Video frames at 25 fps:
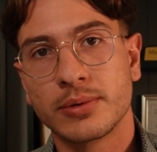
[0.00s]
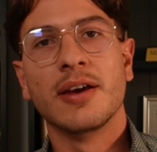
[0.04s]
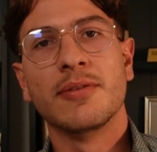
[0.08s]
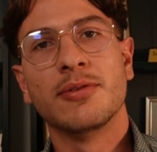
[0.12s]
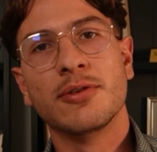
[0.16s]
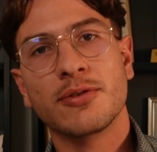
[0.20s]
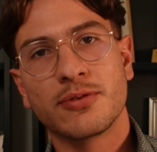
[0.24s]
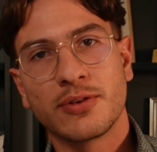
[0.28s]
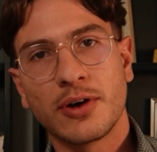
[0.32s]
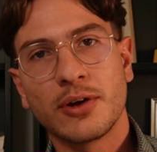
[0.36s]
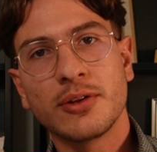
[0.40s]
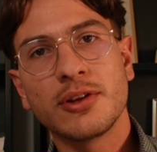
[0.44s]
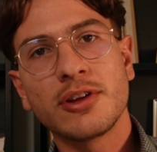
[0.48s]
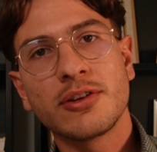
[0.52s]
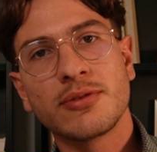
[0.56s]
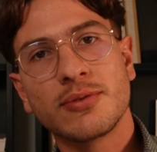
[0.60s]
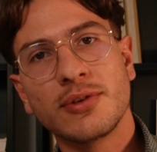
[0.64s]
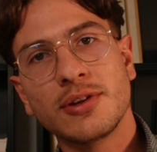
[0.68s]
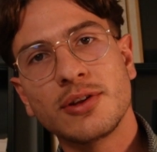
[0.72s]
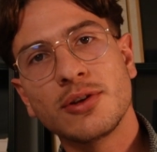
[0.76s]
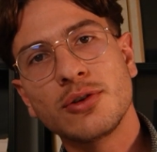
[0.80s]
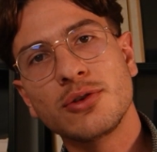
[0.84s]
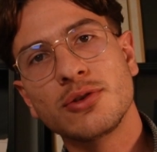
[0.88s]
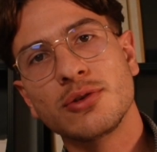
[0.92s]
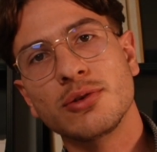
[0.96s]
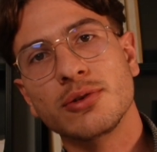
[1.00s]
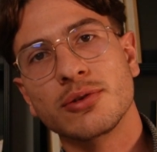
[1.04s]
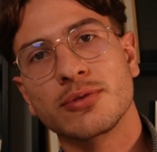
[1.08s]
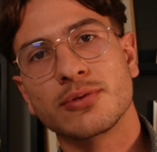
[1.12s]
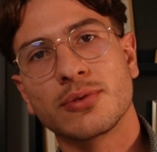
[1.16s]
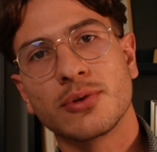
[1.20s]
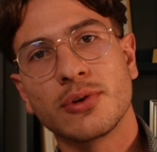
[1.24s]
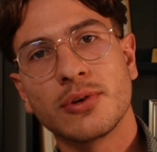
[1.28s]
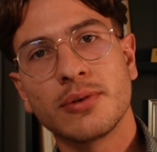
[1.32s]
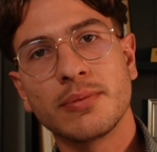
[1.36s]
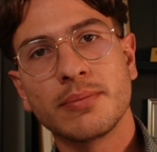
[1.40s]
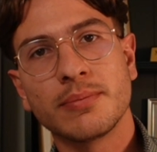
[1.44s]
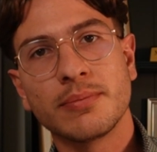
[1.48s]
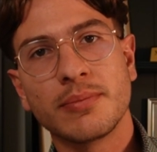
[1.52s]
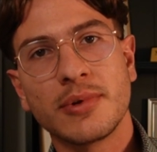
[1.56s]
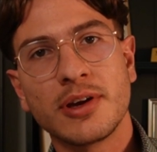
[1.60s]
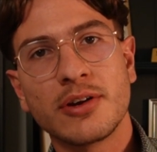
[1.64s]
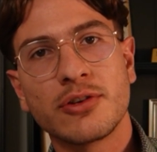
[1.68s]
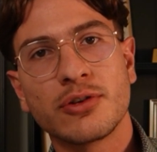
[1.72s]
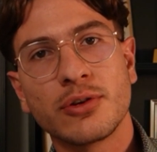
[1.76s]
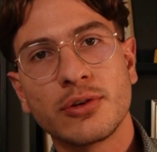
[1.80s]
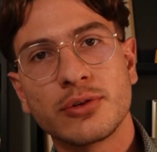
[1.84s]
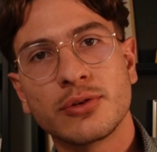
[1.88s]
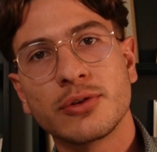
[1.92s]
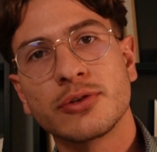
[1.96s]
If you found this video useful, make
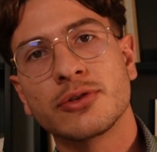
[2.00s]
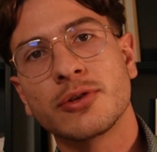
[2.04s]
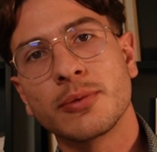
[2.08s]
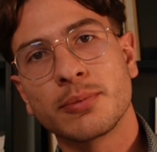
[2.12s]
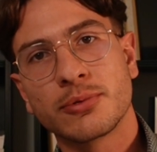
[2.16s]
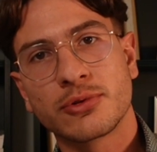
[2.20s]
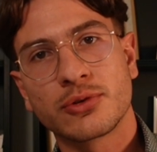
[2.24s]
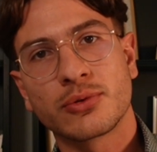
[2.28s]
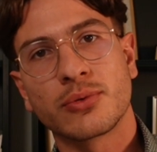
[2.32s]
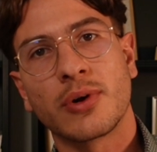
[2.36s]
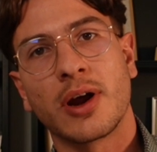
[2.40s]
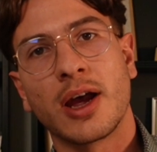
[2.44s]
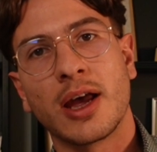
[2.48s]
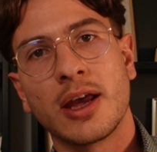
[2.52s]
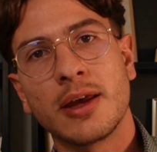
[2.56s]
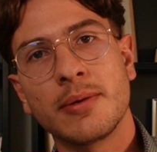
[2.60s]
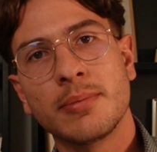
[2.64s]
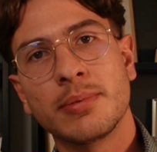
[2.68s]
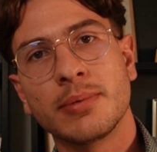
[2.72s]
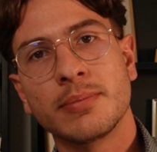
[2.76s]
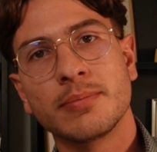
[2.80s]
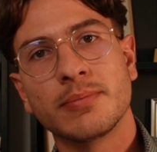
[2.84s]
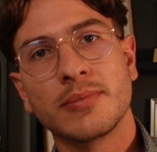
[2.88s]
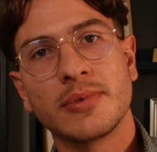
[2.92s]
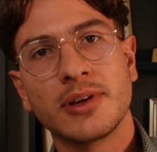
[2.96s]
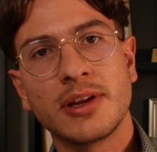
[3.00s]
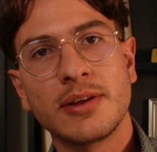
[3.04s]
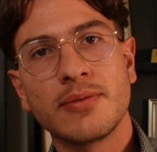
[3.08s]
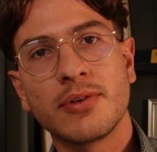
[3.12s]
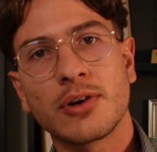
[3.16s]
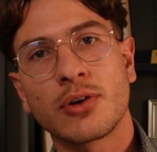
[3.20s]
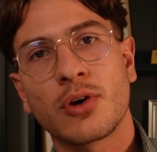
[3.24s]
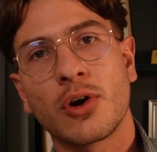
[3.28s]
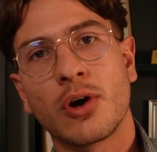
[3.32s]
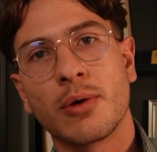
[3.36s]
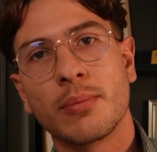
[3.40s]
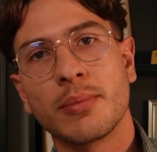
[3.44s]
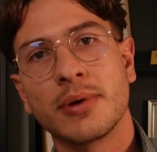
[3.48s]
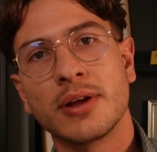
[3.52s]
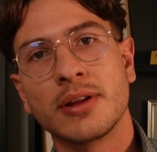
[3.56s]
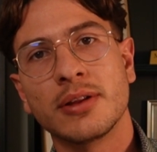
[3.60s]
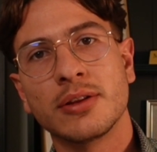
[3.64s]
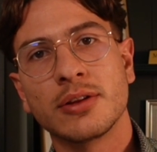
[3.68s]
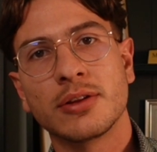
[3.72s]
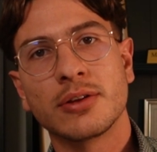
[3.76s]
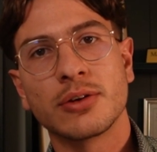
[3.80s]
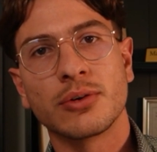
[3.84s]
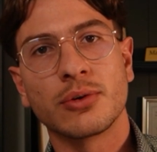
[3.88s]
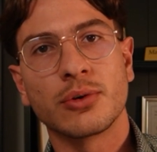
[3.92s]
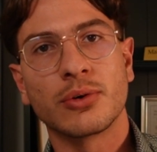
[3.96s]
sure to subscribe, leave a
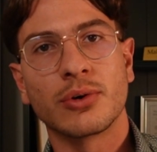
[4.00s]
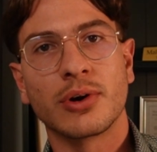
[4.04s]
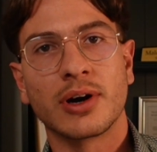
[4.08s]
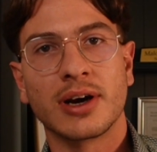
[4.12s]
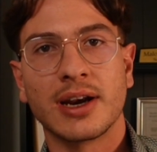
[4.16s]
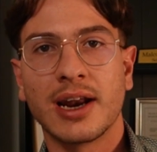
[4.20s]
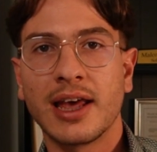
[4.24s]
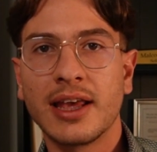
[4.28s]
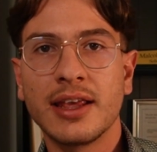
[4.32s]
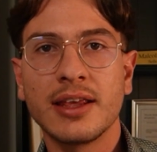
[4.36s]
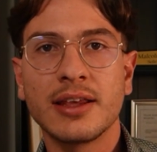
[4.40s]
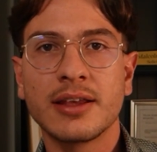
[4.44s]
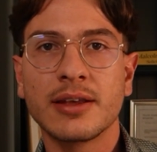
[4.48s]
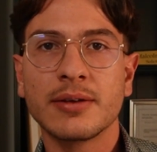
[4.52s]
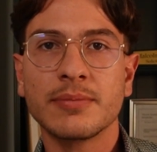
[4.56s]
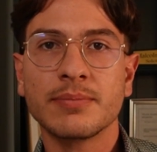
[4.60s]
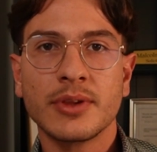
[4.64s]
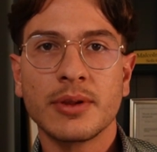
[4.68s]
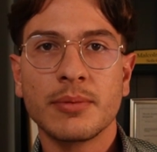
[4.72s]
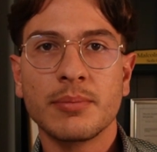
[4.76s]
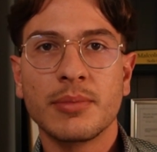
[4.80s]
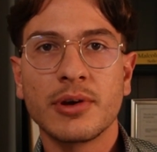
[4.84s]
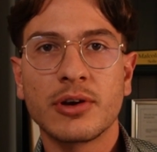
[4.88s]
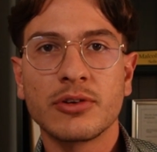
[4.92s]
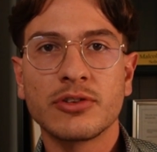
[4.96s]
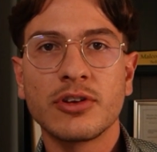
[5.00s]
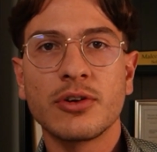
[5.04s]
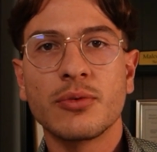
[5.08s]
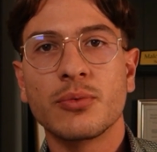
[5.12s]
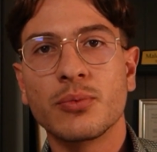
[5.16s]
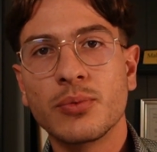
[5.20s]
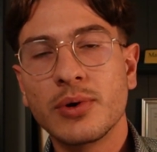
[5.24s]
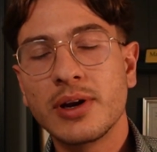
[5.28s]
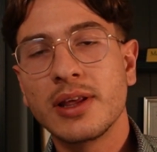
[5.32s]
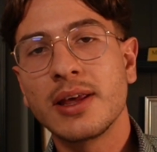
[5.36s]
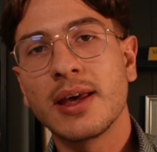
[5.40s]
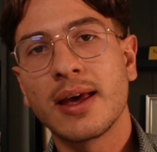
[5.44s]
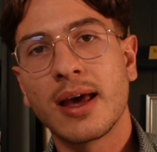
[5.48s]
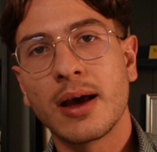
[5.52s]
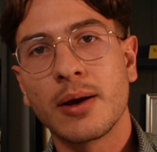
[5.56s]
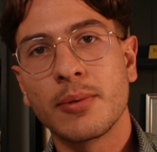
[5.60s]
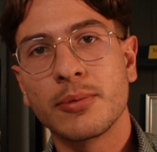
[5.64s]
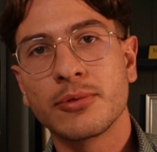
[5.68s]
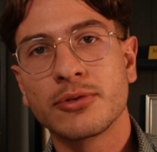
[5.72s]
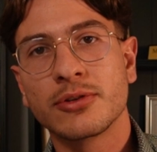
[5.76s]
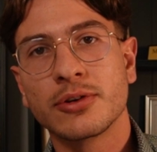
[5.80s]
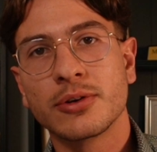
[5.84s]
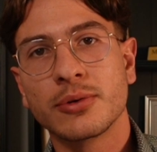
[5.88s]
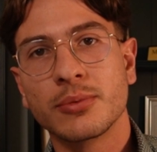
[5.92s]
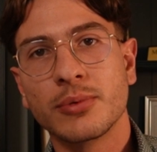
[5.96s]
comment or a like because it really
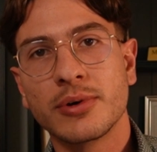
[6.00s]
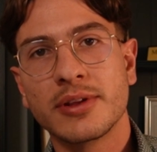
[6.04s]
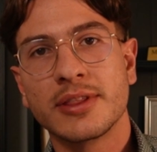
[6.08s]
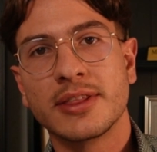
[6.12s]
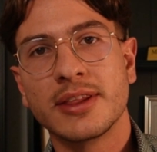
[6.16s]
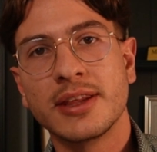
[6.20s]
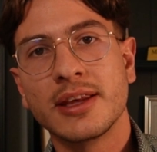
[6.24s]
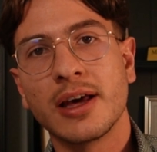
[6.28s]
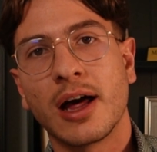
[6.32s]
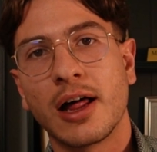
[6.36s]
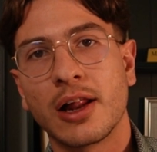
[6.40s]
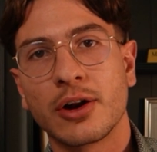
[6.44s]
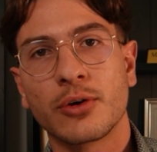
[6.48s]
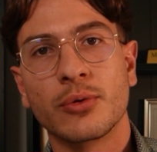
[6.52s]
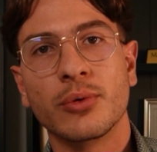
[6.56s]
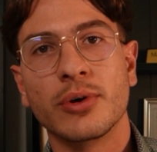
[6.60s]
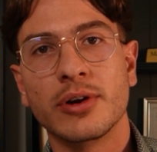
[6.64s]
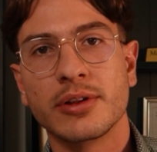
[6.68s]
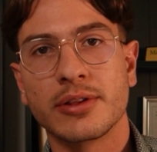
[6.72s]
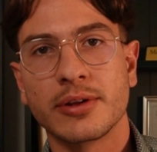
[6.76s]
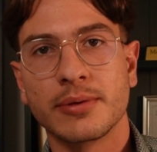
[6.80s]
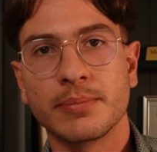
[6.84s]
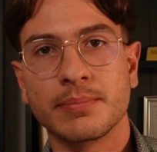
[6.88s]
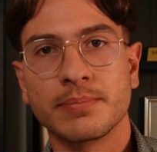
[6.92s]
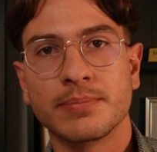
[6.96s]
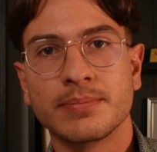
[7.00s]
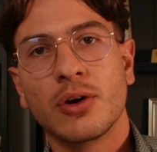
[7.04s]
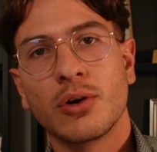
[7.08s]
helps with the algorithm.